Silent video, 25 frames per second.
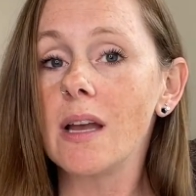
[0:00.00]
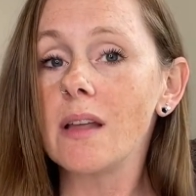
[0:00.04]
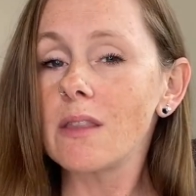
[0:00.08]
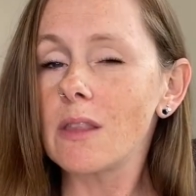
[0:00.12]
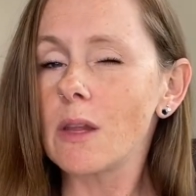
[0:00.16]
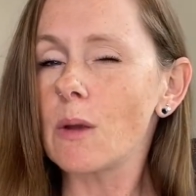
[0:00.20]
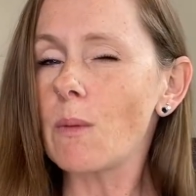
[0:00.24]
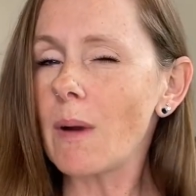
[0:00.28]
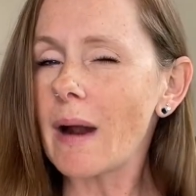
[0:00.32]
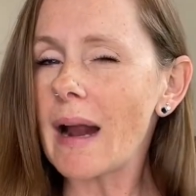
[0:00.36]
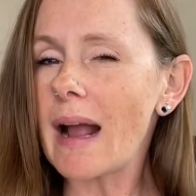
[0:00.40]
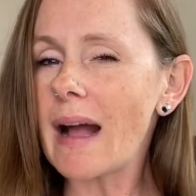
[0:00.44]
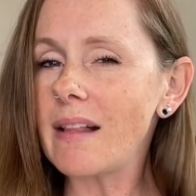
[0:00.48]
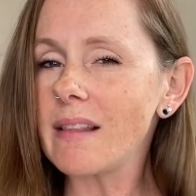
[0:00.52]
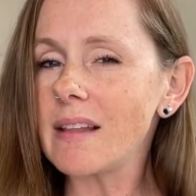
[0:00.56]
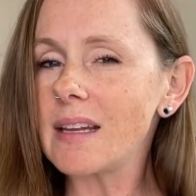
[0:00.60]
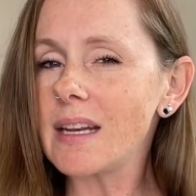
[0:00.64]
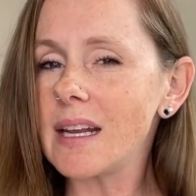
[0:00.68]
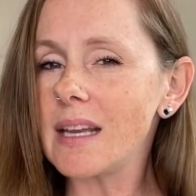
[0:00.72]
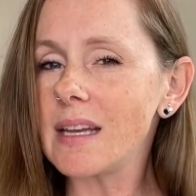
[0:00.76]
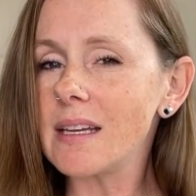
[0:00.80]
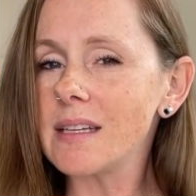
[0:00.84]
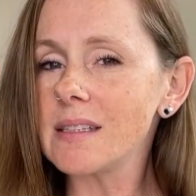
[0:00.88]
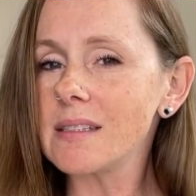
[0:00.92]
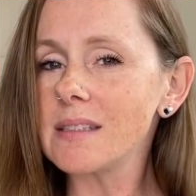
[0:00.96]
the
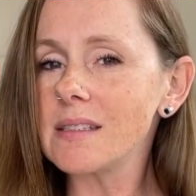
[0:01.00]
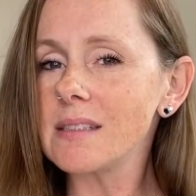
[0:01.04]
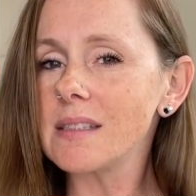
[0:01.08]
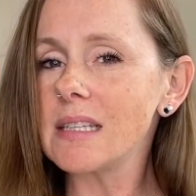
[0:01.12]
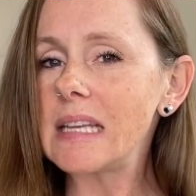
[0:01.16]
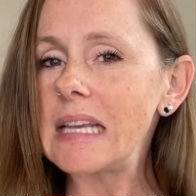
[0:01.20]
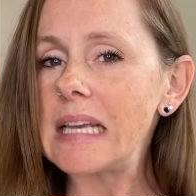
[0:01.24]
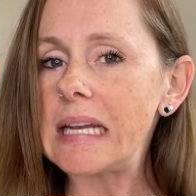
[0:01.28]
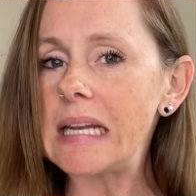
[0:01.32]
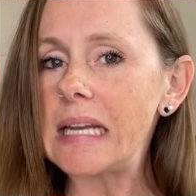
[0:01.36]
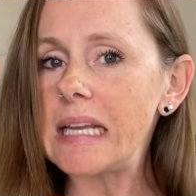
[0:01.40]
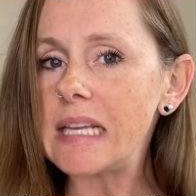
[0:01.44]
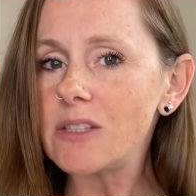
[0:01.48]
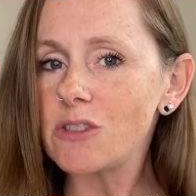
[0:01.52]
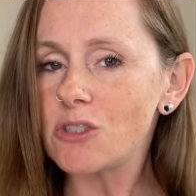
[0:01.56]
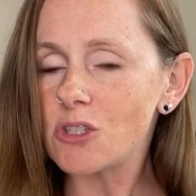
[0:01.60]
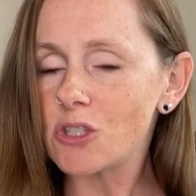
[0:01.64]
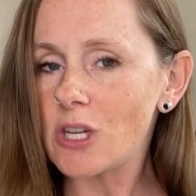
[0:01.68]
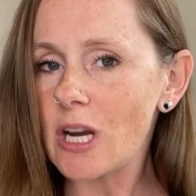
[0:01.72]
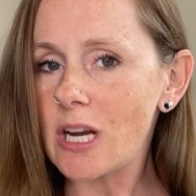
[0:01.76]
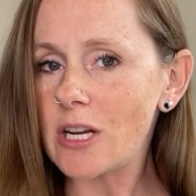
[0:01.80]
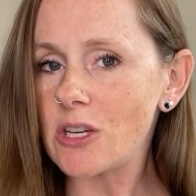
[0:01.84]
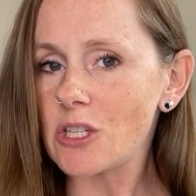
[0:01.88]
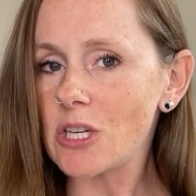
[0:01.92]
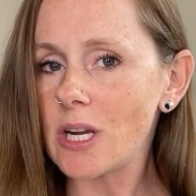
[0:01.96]
reality is it is
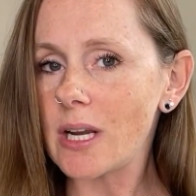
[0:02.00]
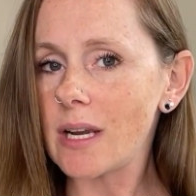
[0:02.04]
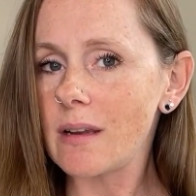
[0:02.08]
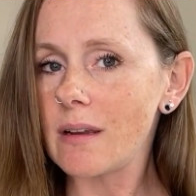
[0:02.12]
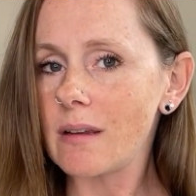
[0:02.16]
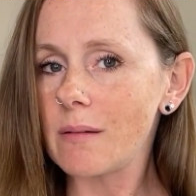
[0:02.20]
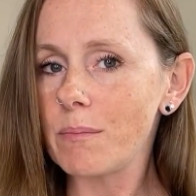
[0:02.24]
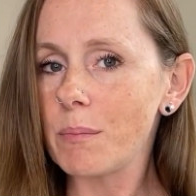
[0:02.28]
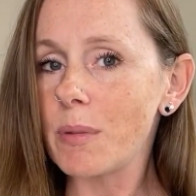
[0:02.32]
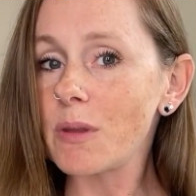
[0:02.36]
changing.